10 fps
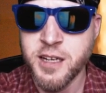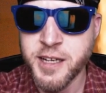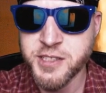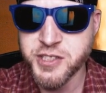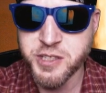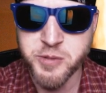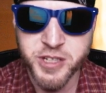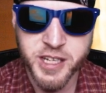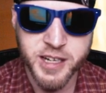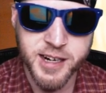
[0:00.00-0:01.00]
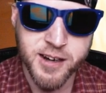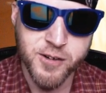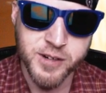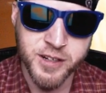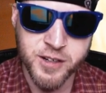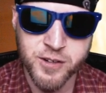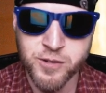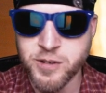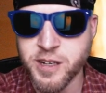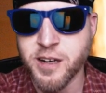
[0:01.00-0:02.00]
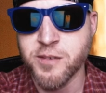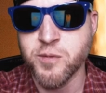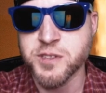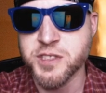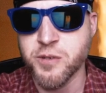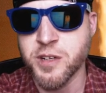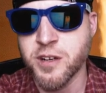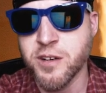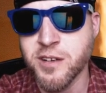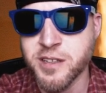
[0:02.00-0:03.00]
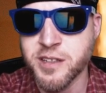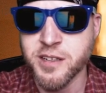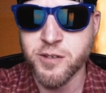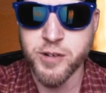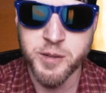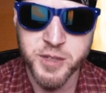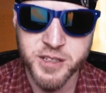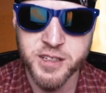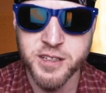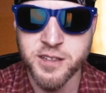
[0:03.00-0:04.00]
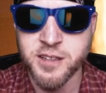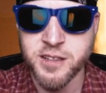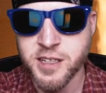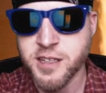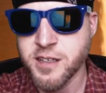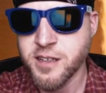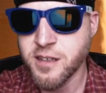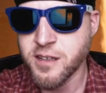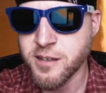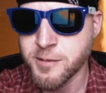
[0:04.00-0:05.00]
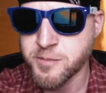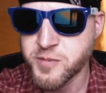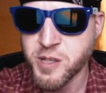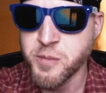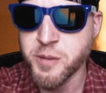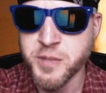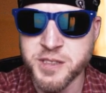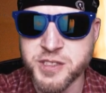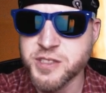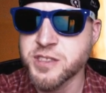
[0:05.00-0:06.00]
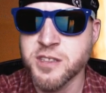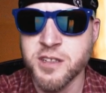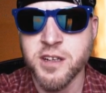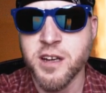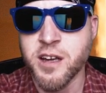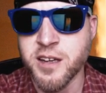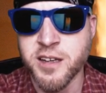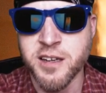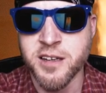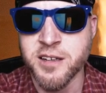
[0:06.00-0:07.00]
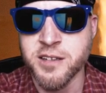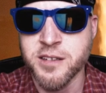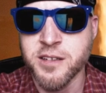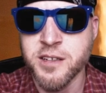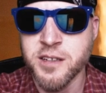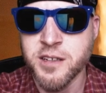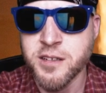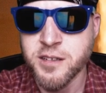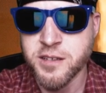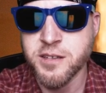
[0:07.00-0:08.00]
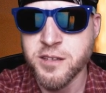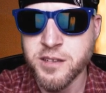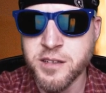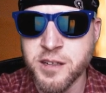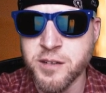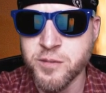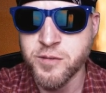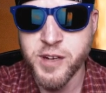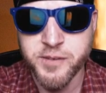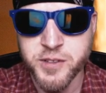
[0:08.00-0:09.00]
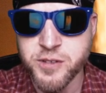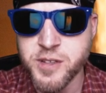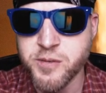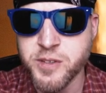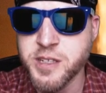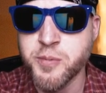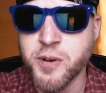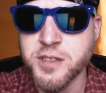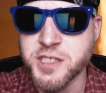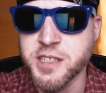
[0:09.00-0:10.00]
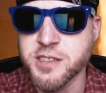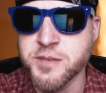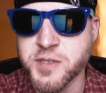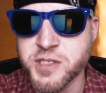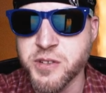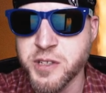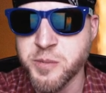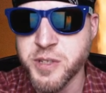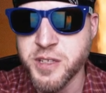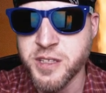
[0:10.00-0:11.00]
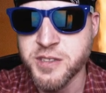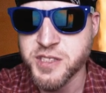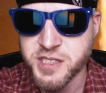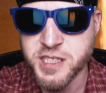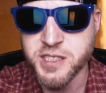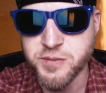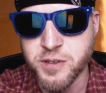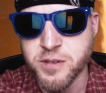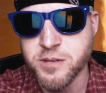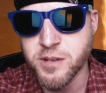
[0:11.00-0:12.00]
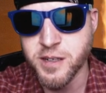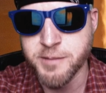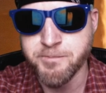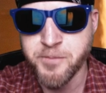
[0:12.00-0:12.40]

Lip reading: and just communicate out, kind of what's going on, get agreement, get commitments, and you have to do that with any project if it's going to be successful, right?